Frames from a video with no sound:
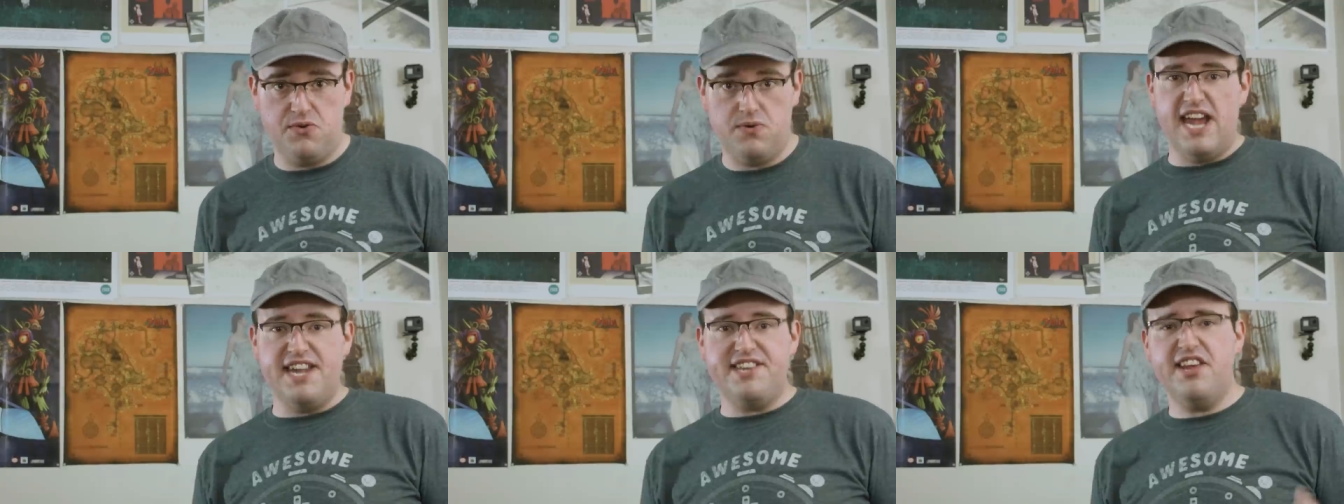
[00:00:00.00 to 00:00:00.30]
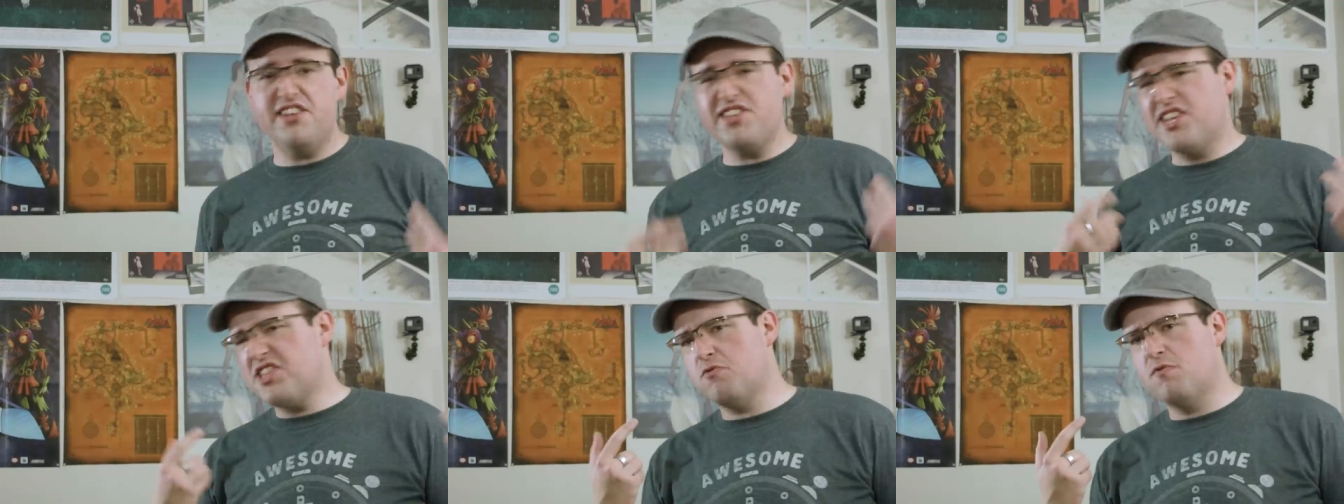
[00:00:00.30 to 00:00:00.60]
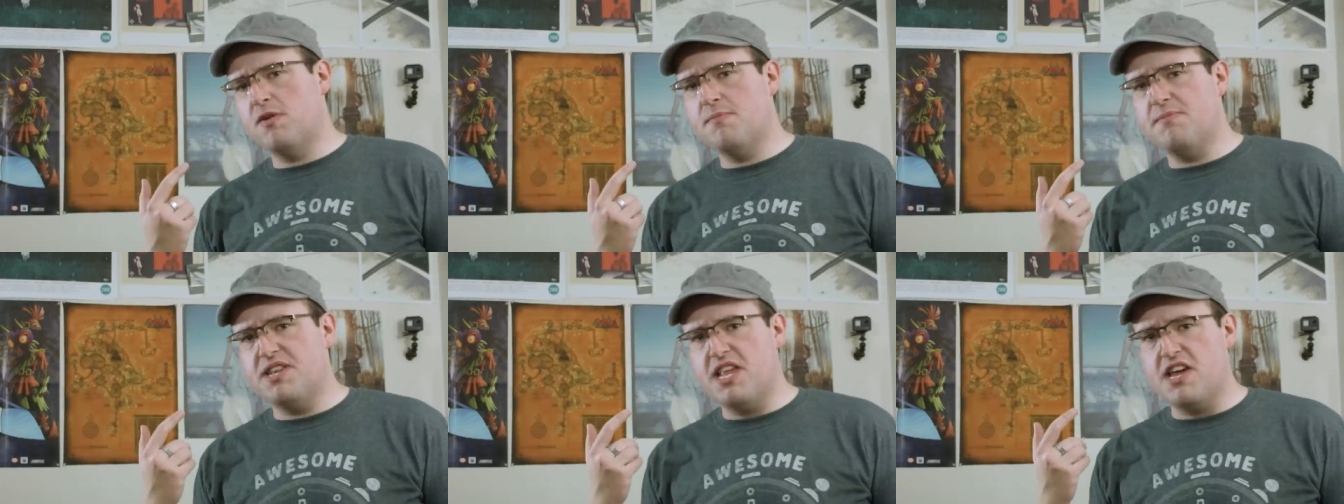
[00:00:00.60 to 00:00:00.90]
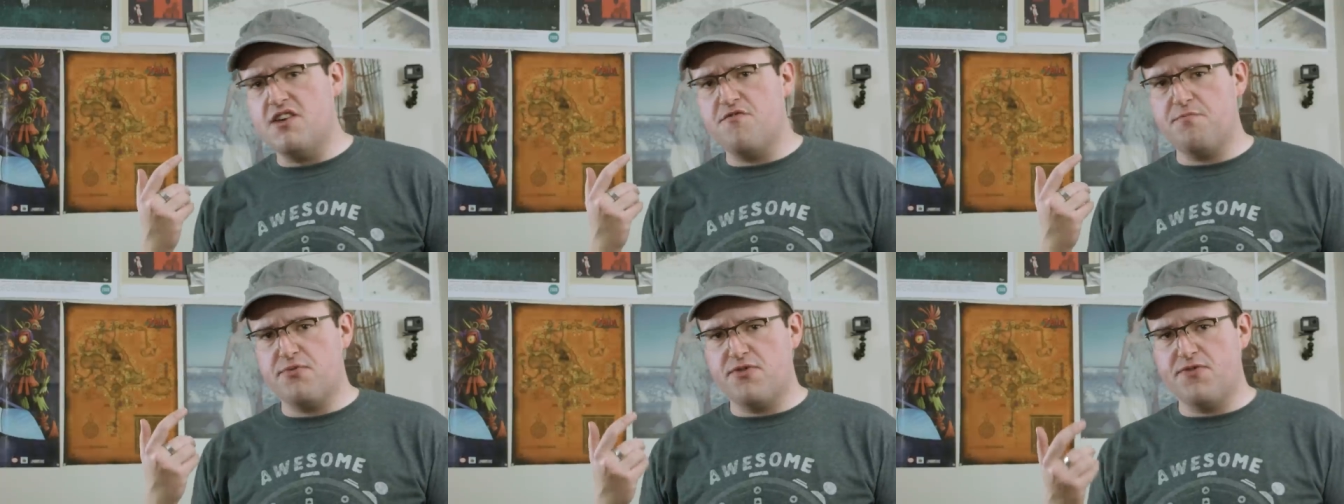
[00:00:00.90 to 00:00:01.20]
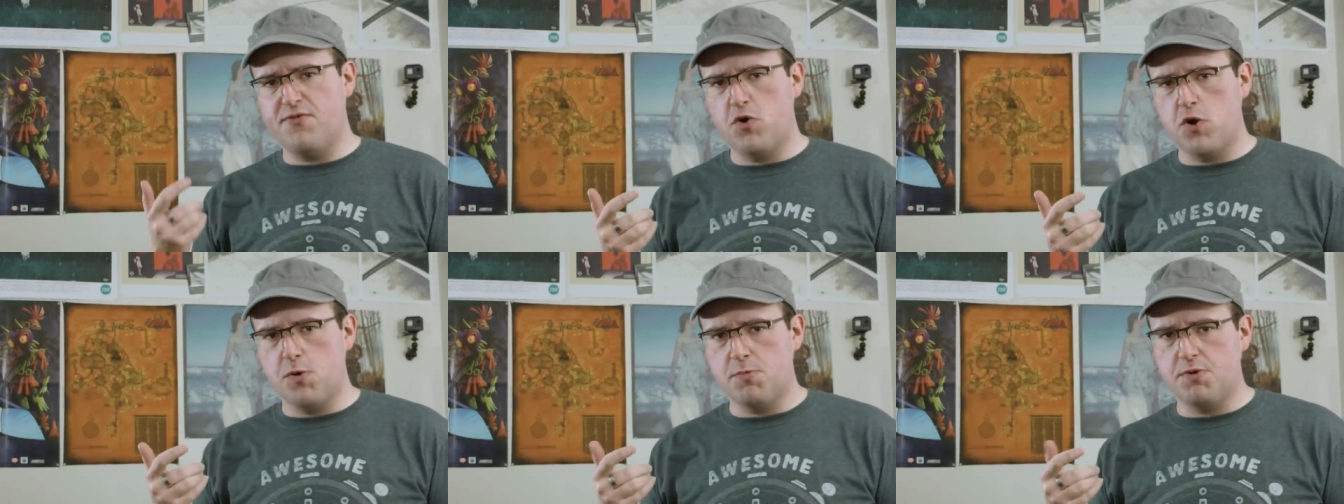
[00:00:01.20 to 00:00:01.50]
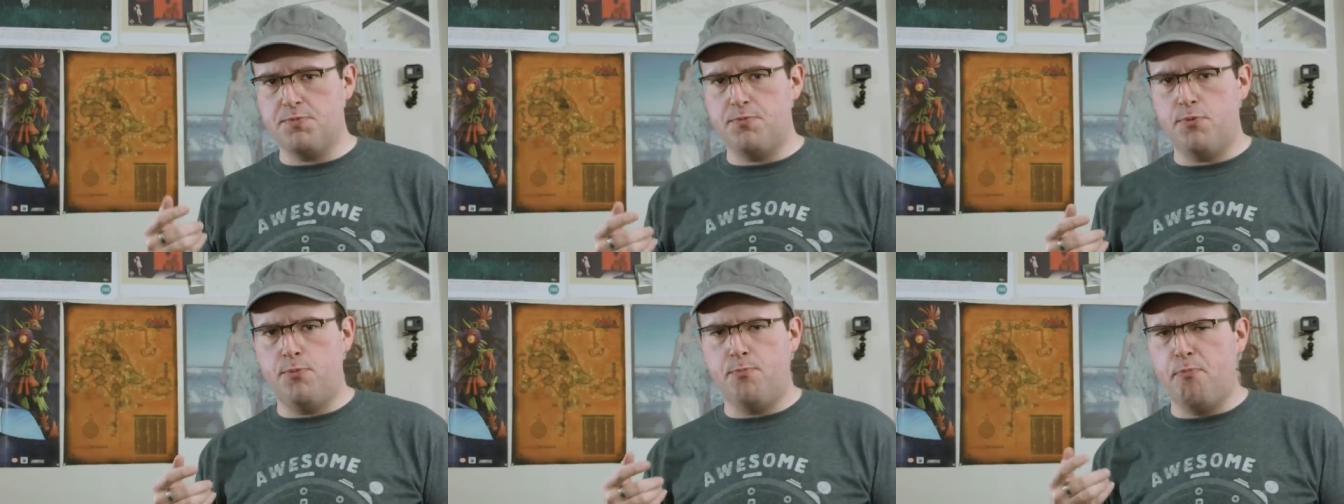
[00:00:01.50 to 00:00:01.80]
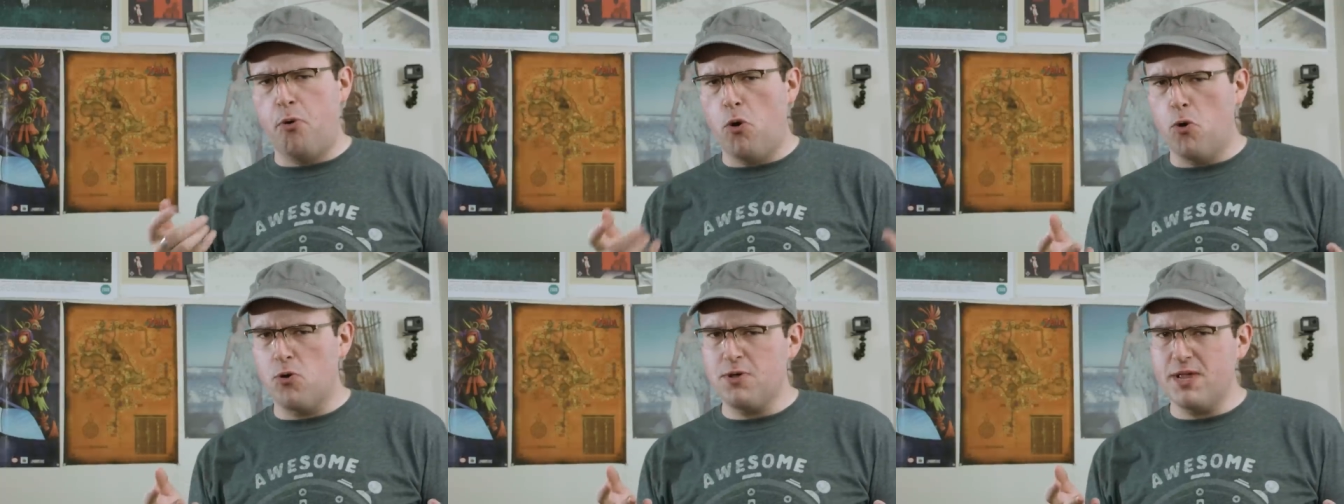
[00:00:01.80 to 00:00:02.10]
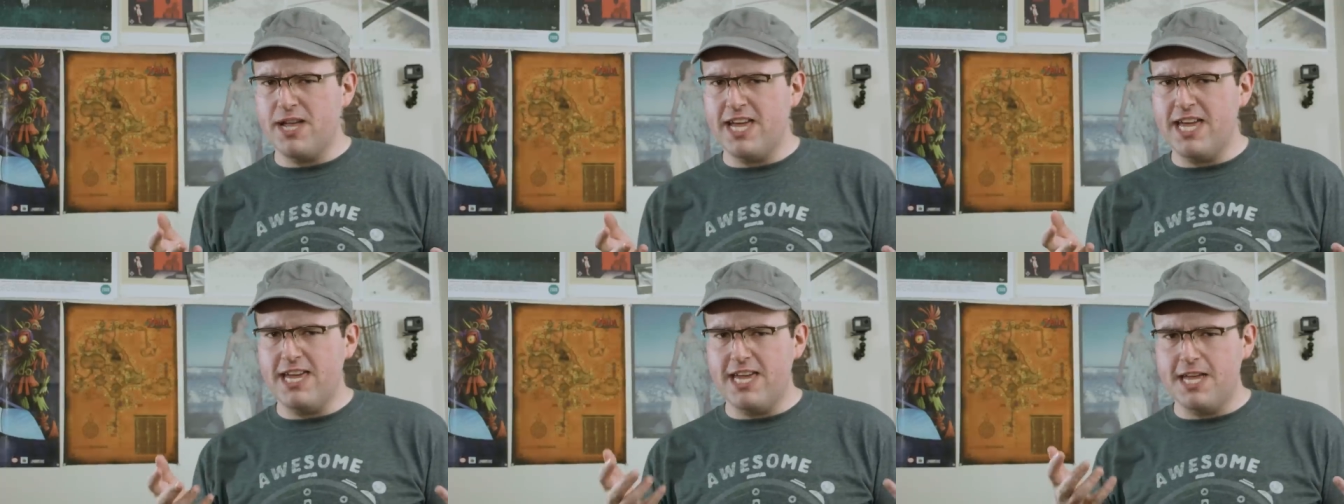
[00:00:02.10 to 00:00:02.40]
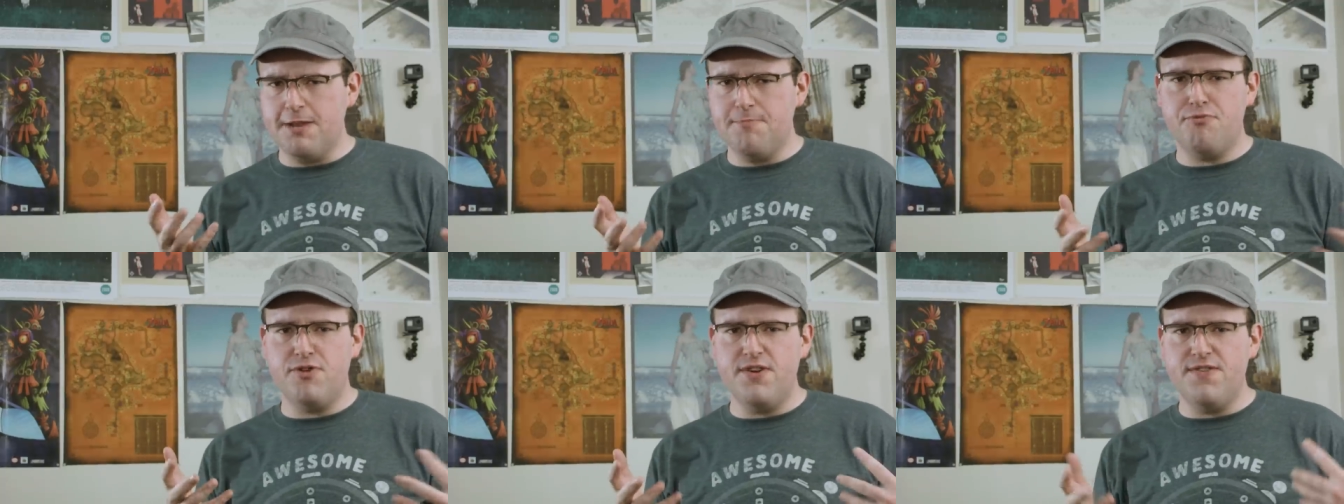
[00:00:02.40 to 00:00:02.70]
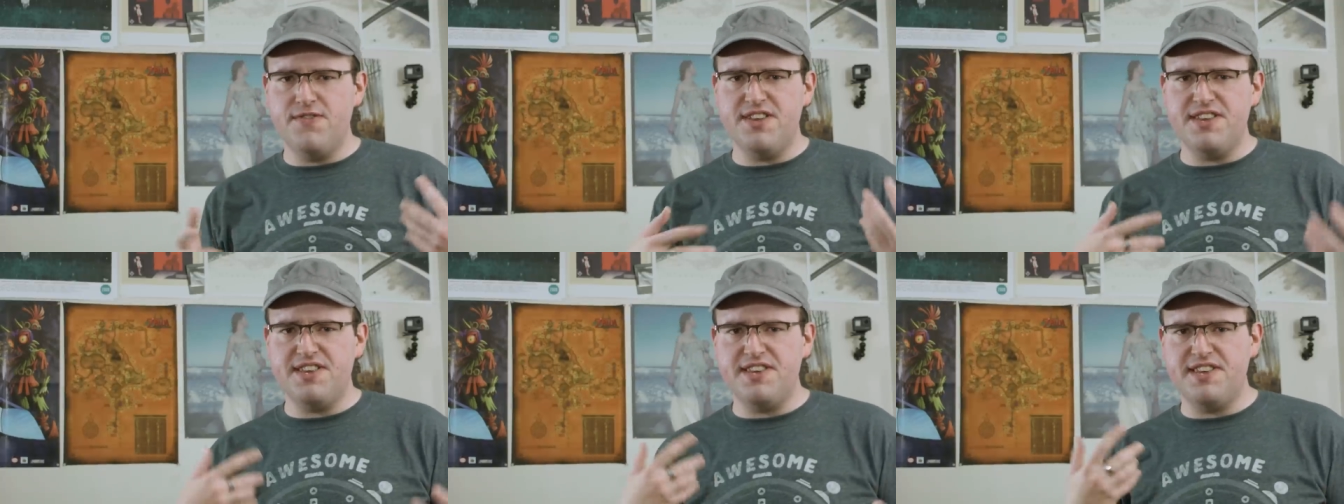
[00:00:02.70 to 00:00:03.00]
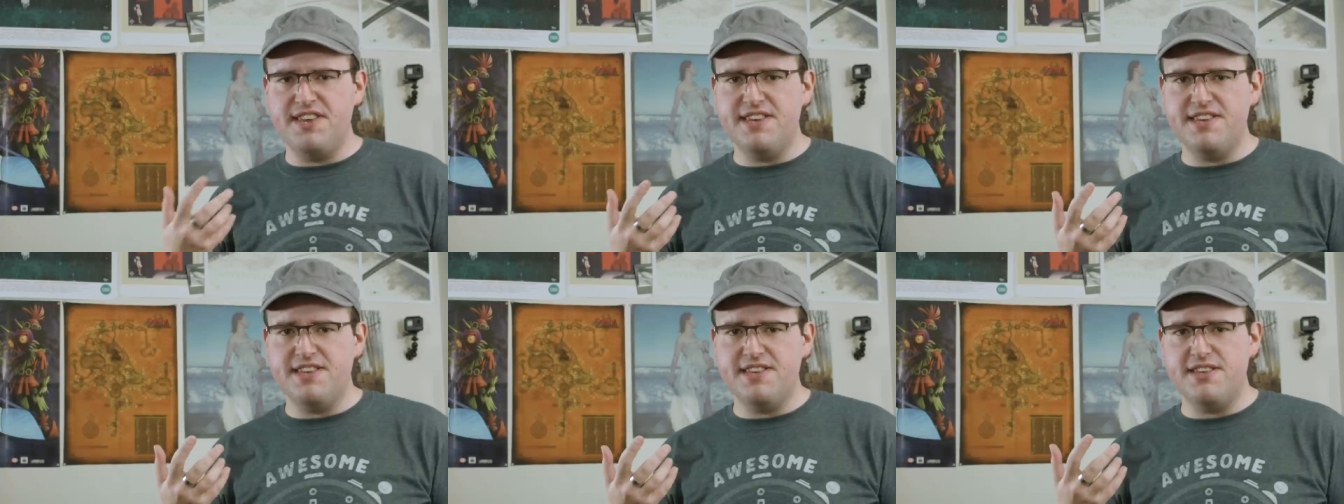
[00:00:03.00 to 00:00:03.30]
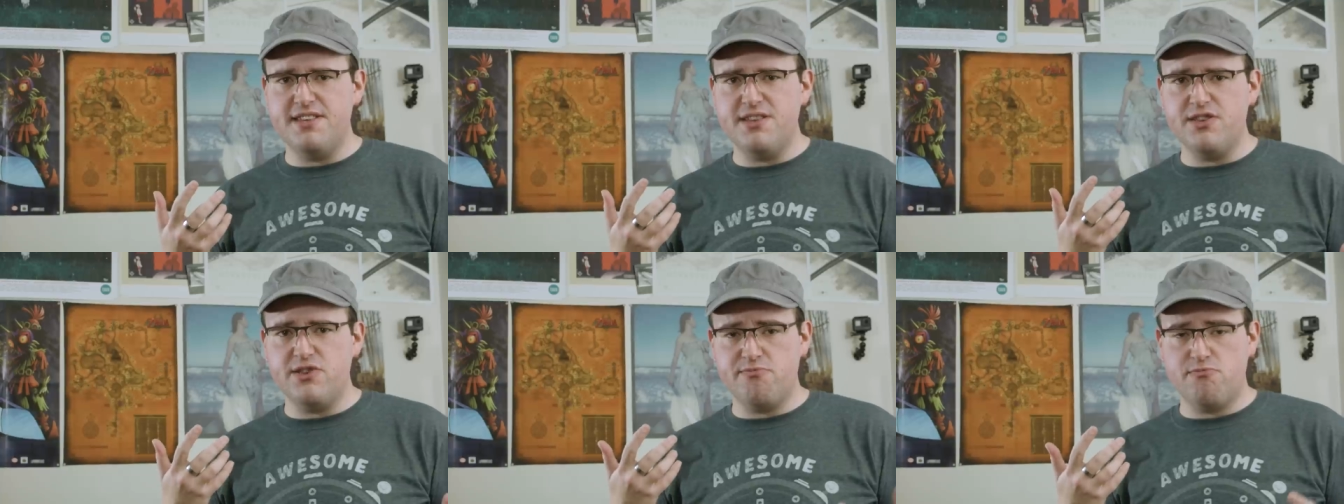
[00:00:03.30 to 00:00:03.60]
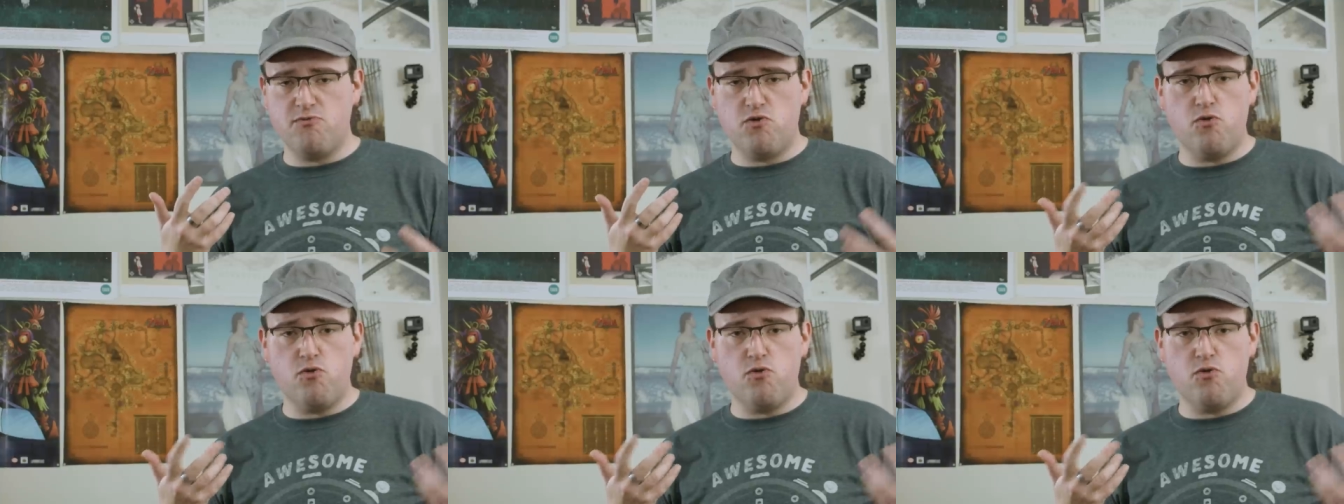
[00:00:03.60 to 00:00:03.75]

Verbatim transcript: It's not that the women have performed poorly in previous seasons,